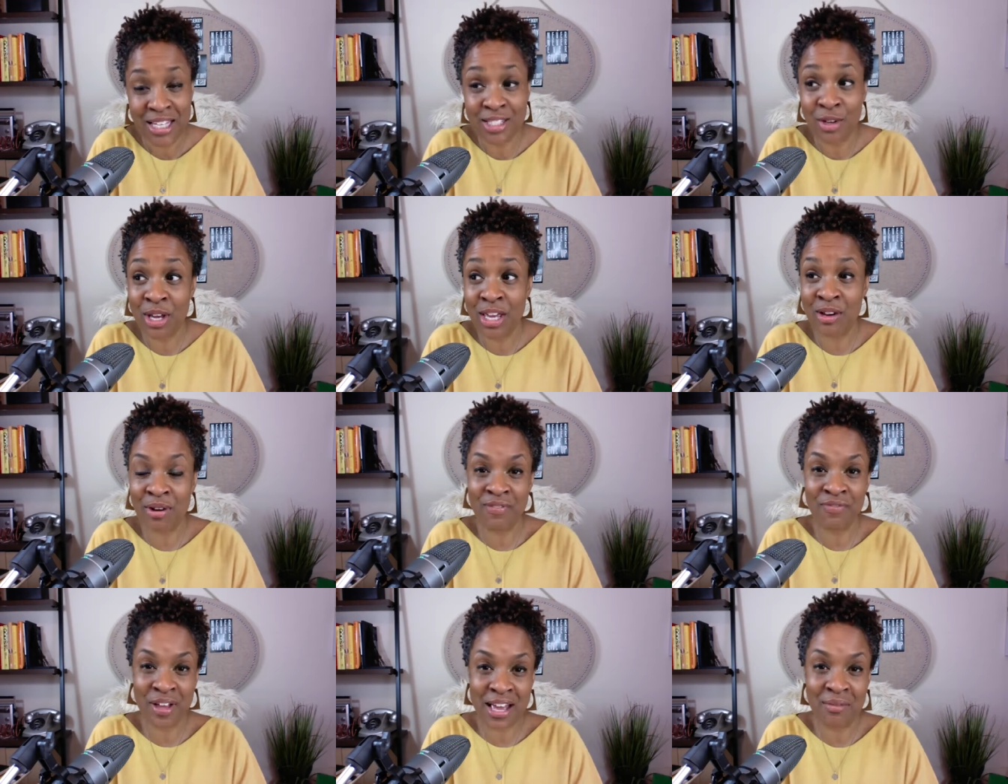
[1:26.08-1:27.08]
And so here I
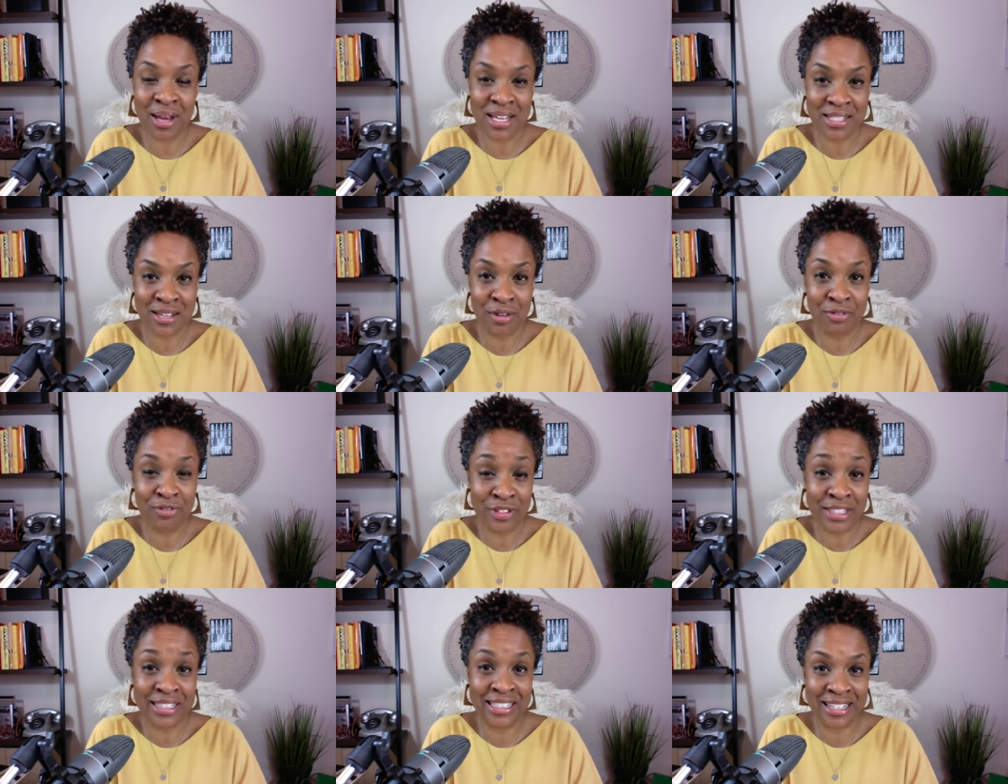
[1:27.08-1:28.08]
find myself
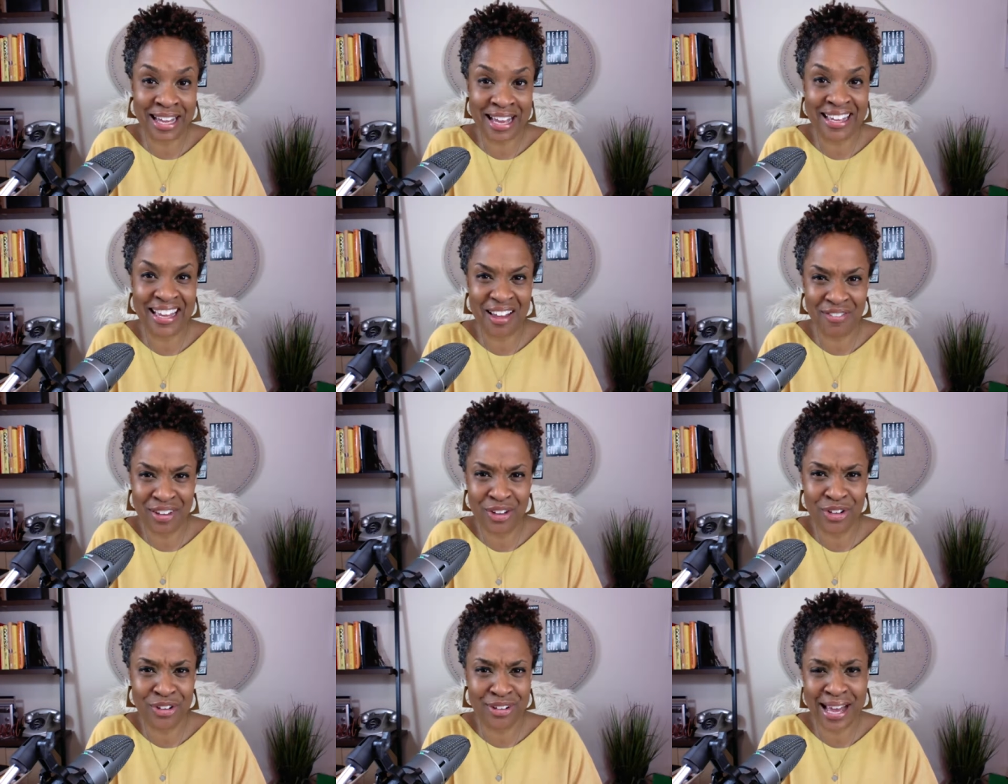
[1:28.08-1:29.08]
feeling like a
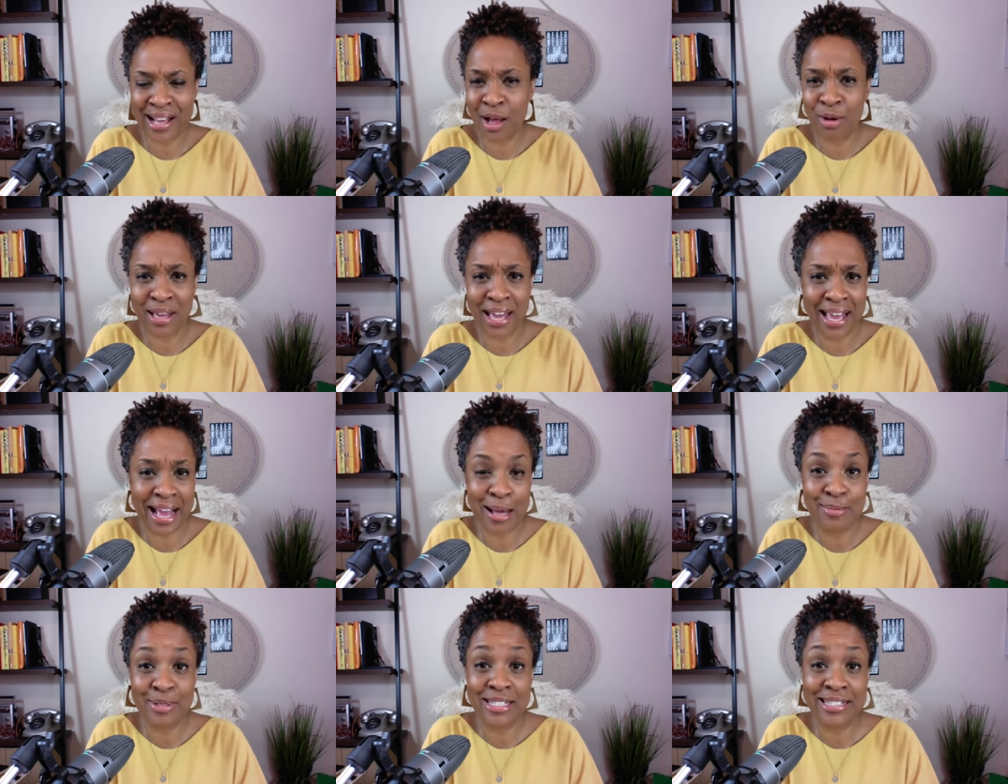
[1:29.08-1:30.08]
failure, like, okay,
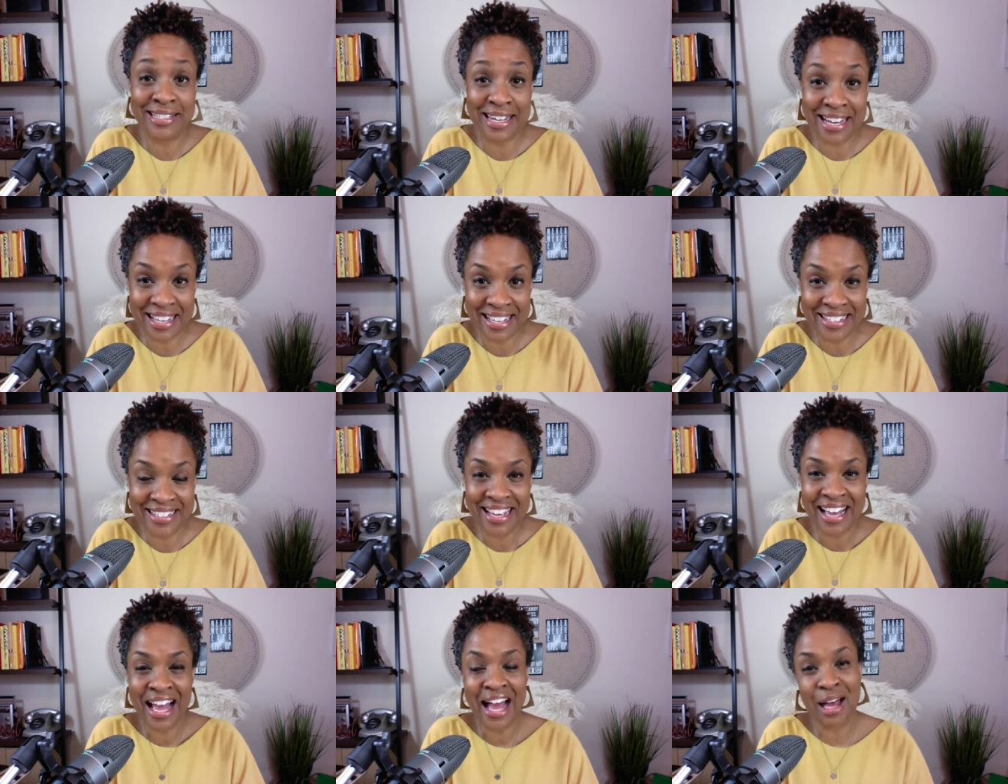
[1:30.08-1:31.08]
I'm done.
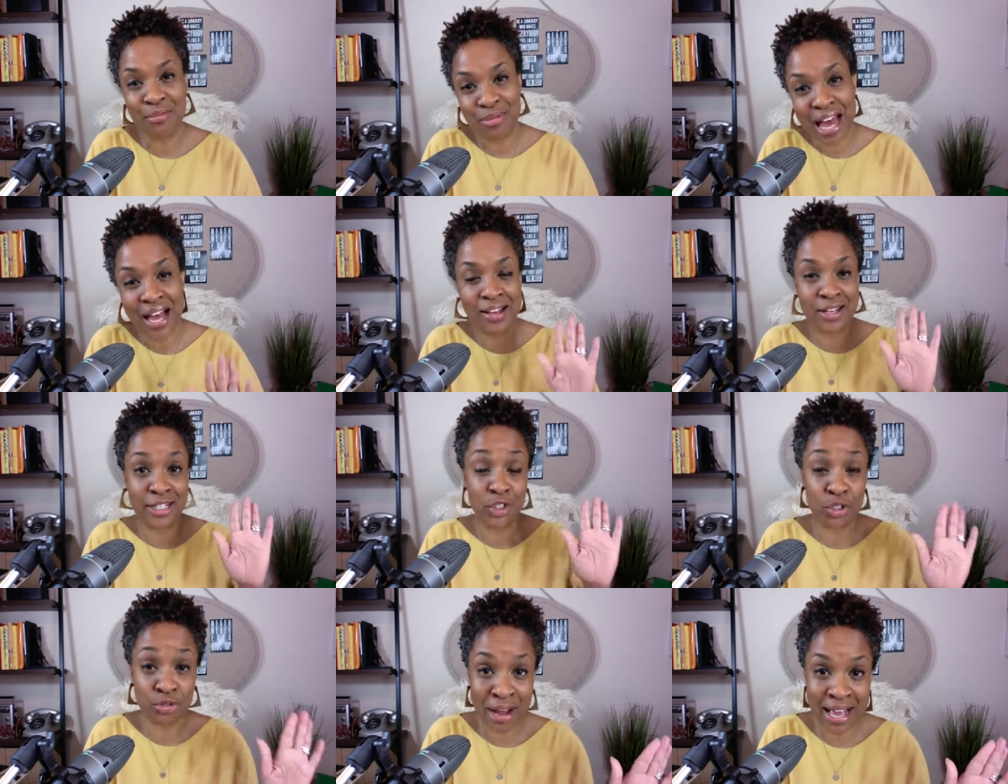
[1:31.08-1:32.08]
I'm not going to
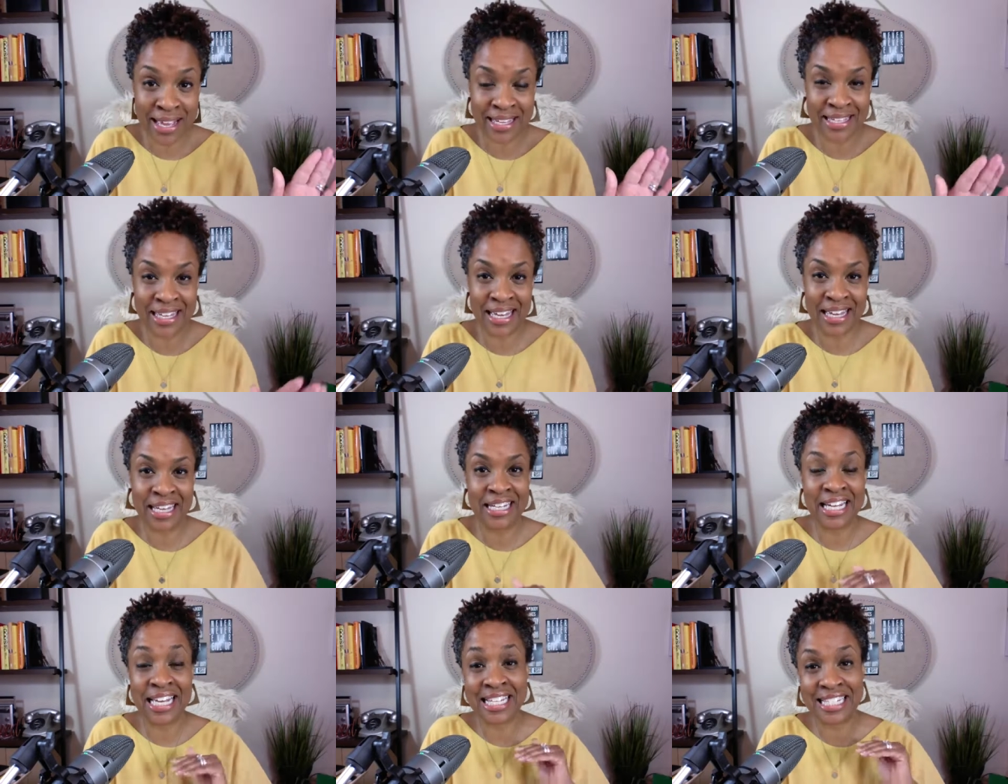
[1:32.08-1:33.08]
try
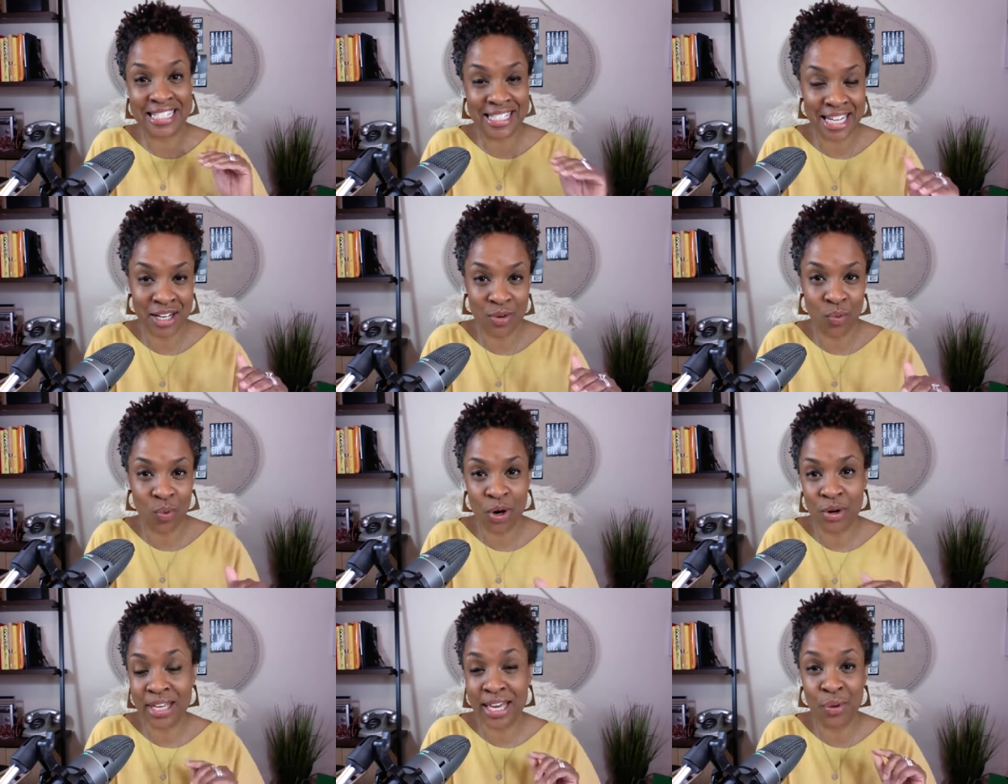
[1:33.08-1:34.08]
again. It didn't
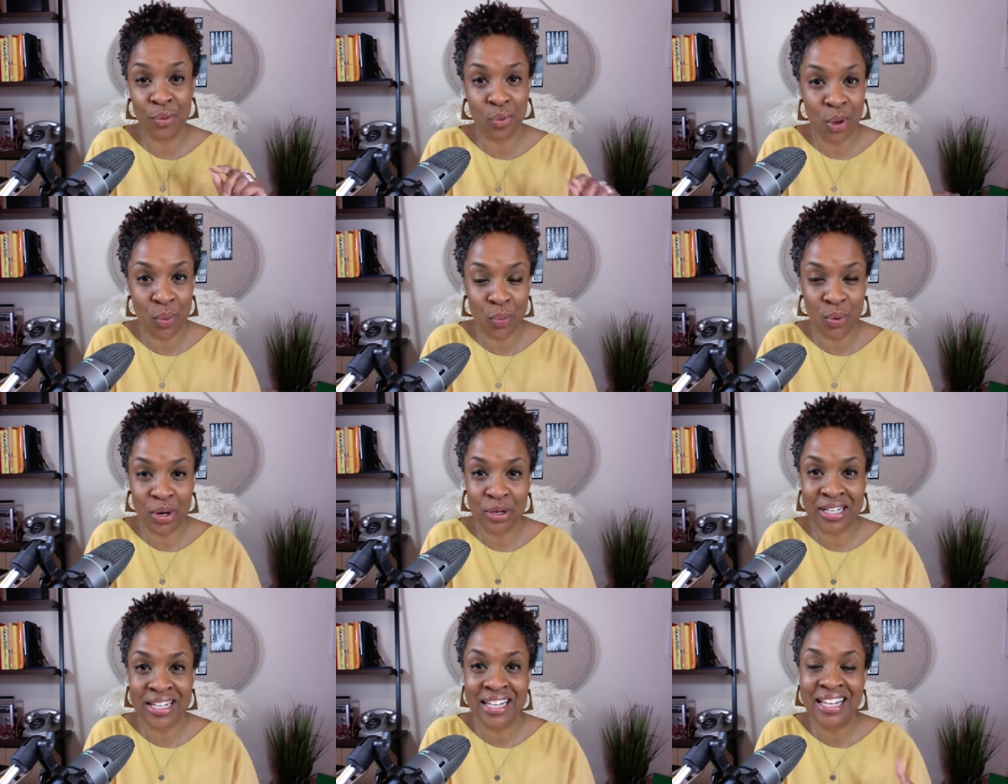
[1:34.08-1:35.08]
work. It won't
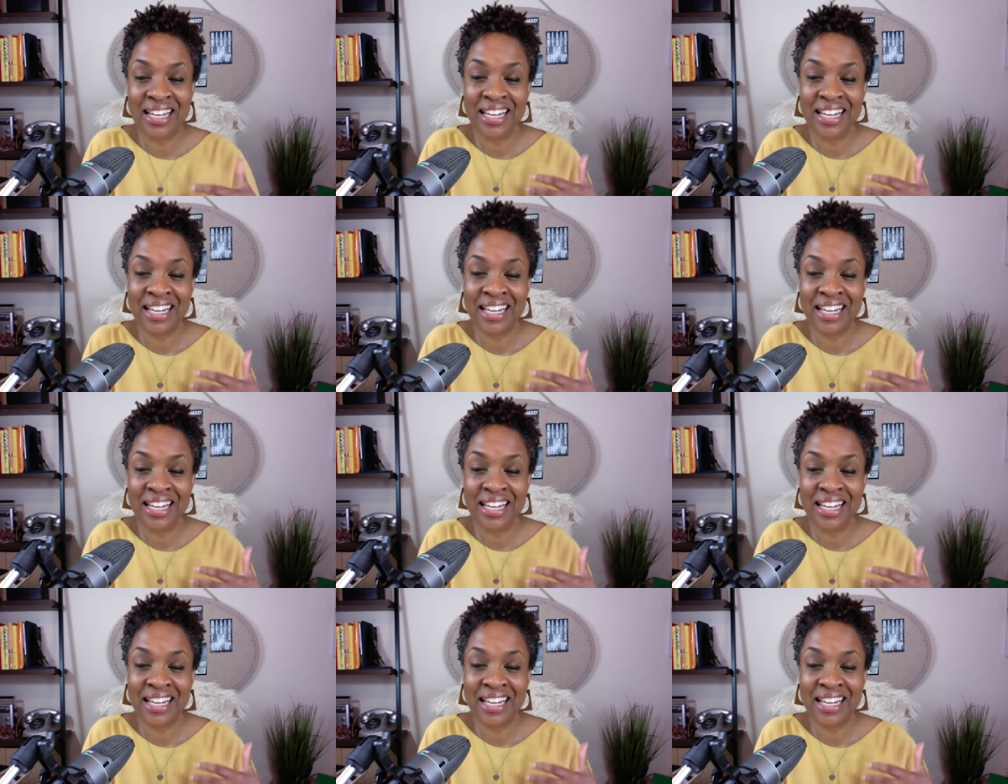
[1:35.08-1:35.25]
work.